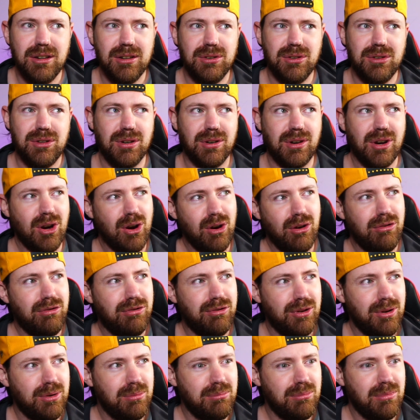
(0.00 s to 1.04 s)
to go
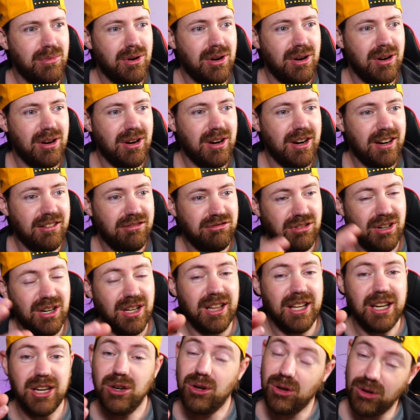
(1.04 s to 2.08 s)
from a
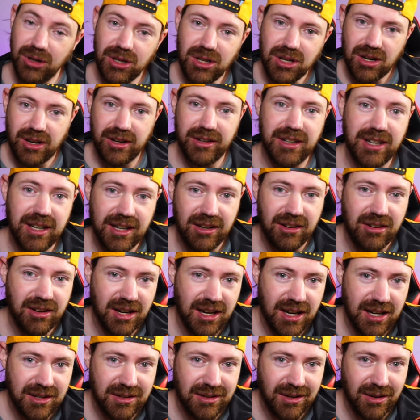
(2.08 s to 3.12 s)
really good content
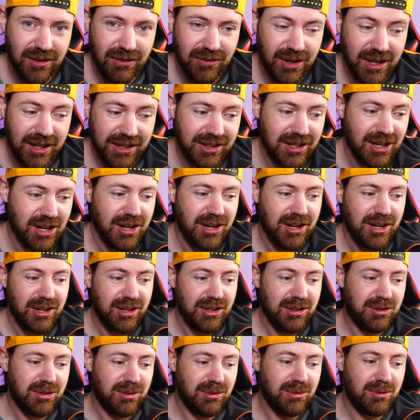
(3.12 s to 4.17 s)
creation device
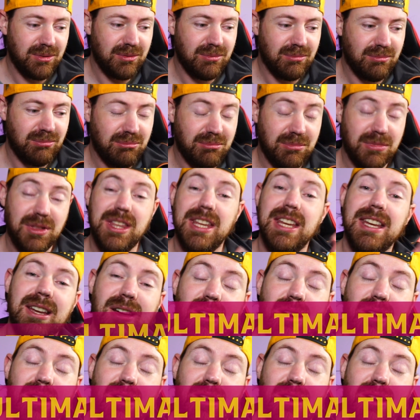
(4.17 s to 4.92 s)
to the